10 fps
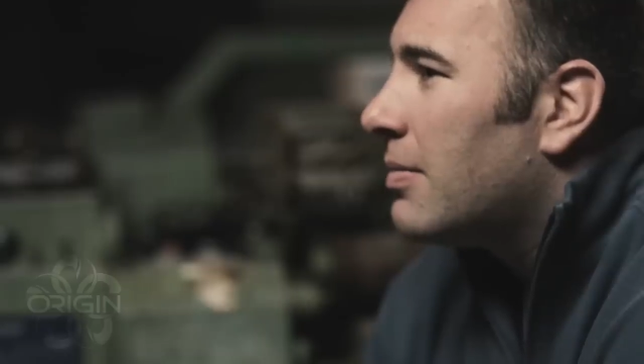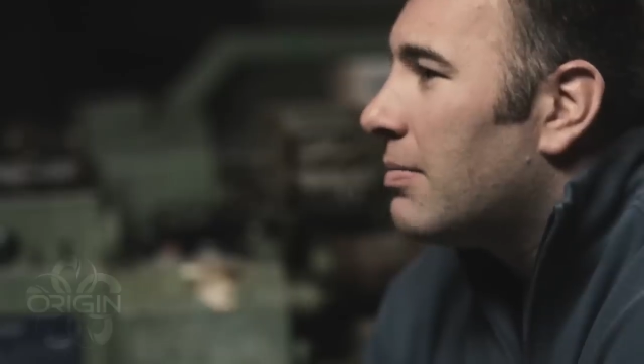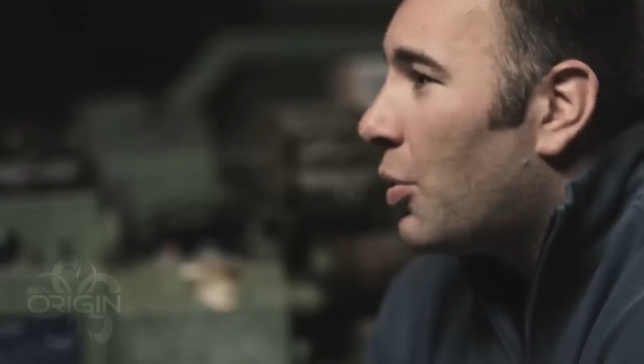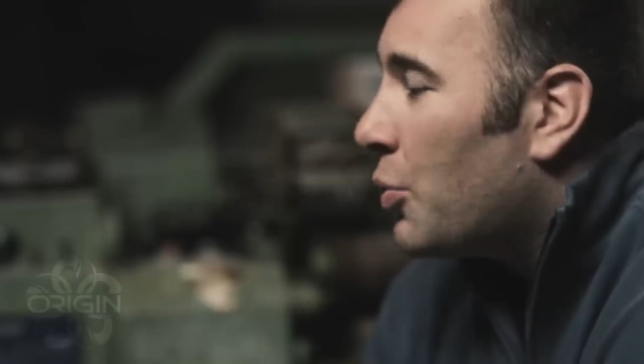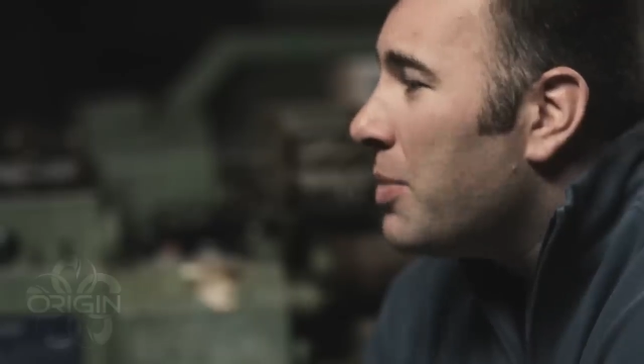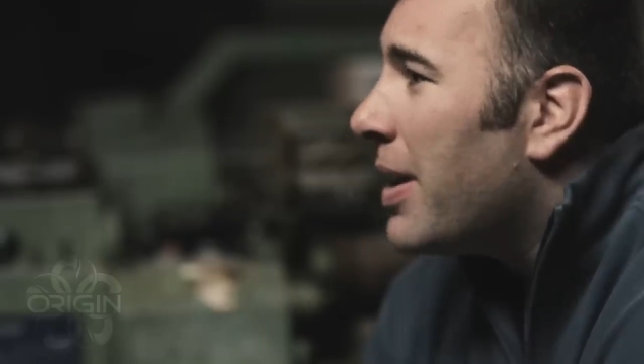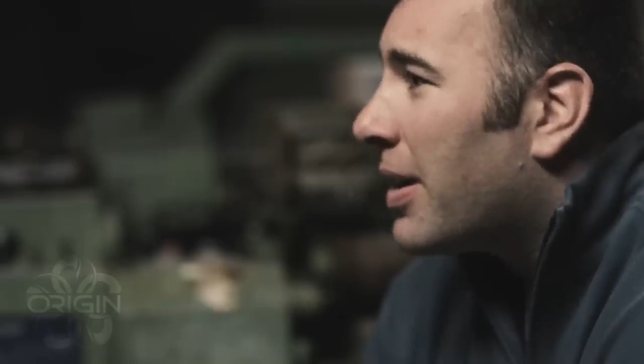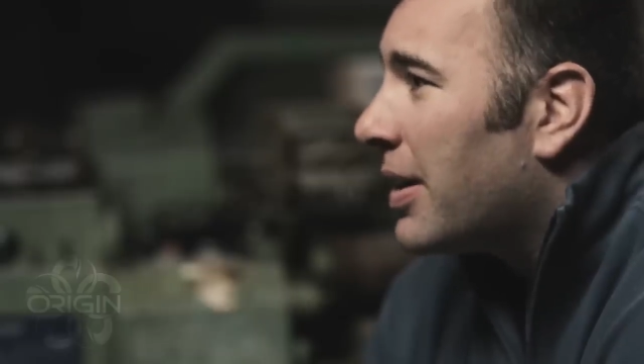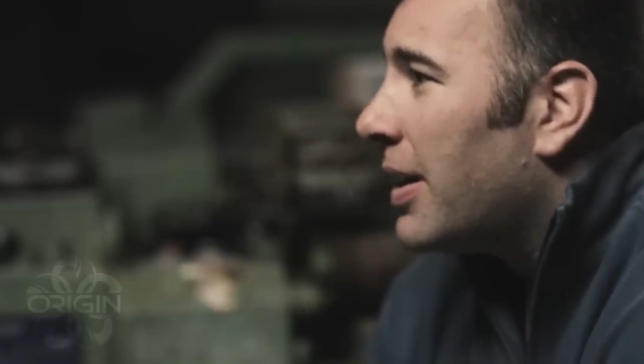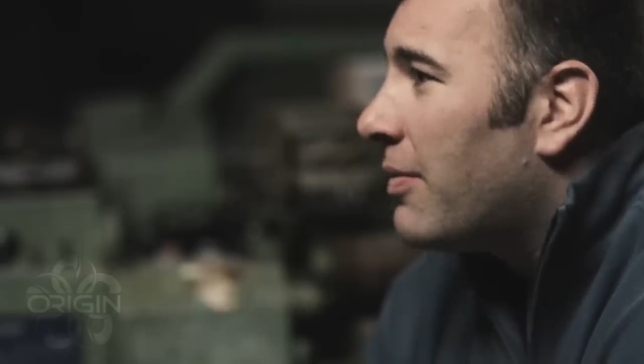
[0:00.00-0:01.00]
but we make
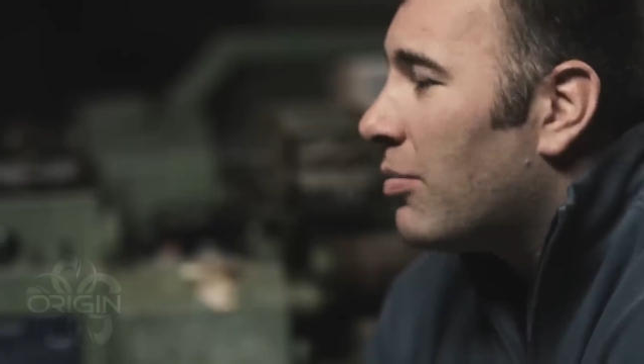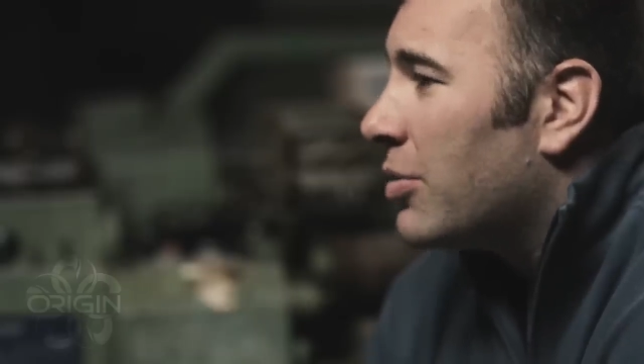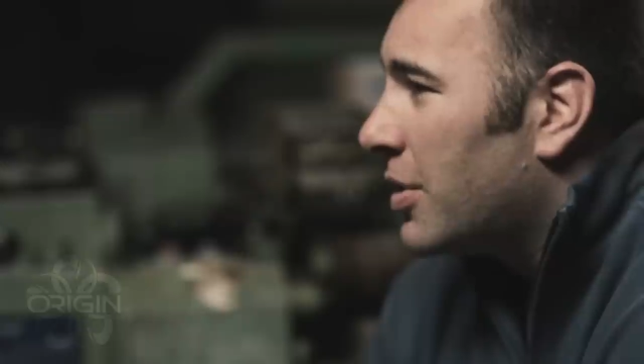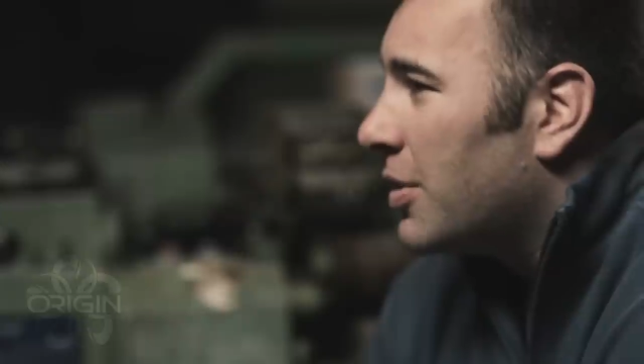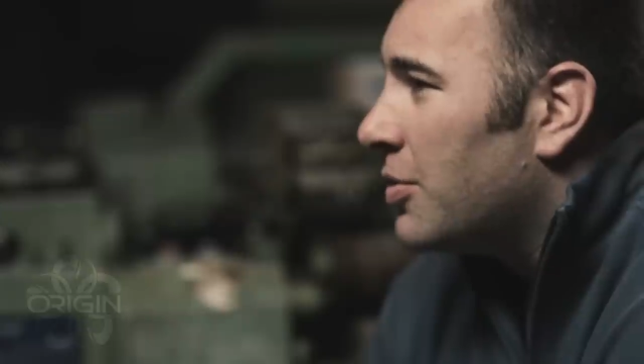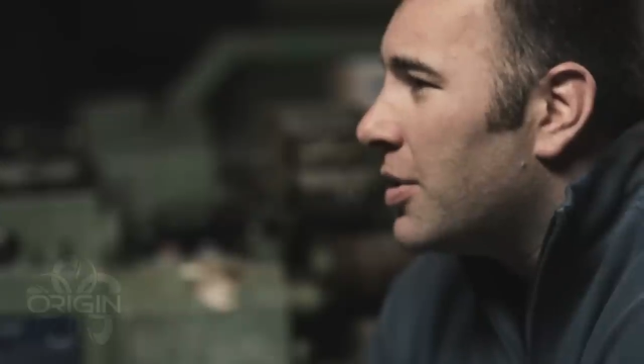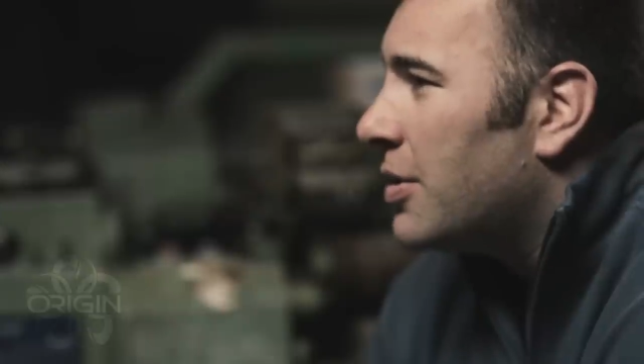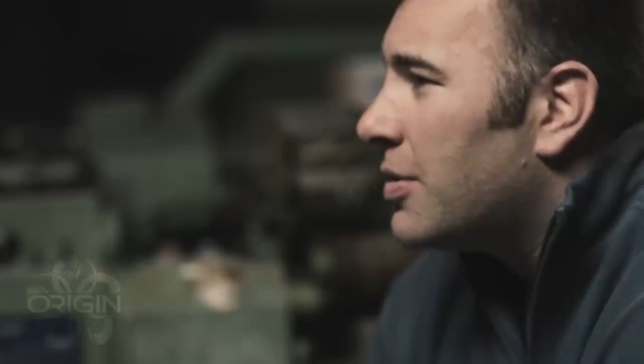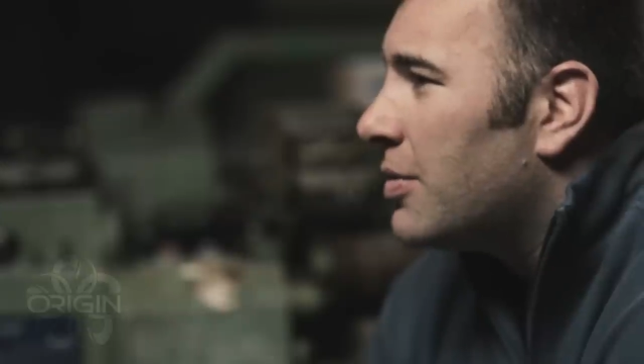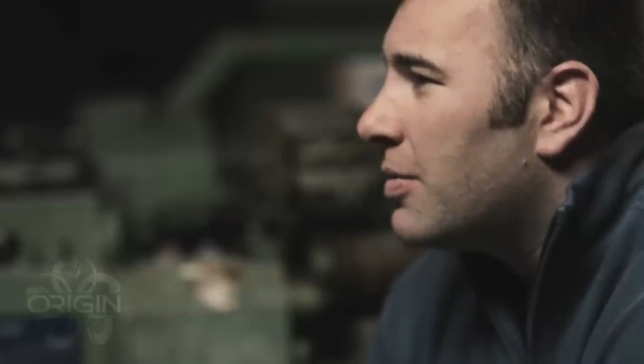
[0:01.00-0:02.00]
a gi for Brazilian Jiu-Jitsu.